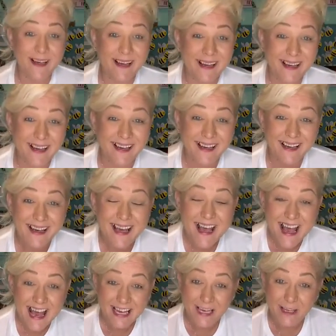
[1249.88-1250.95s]

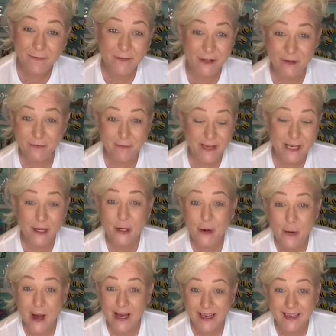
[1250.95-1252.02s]
and if you've been a
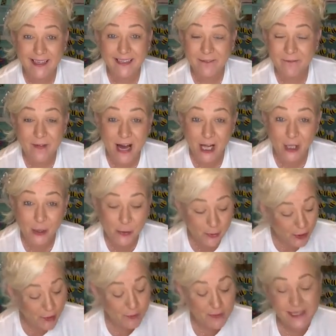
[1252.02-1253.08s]
quiet
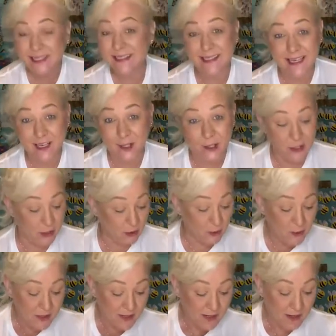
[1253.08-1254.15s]
follower, please say
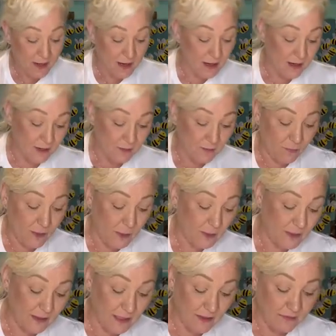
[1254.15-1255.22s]
hello. Yeah. Um, we
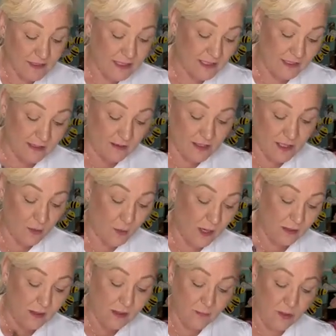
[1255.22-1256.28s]
would love to, to
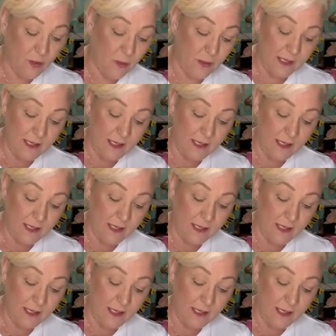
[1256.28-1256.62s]
welcome you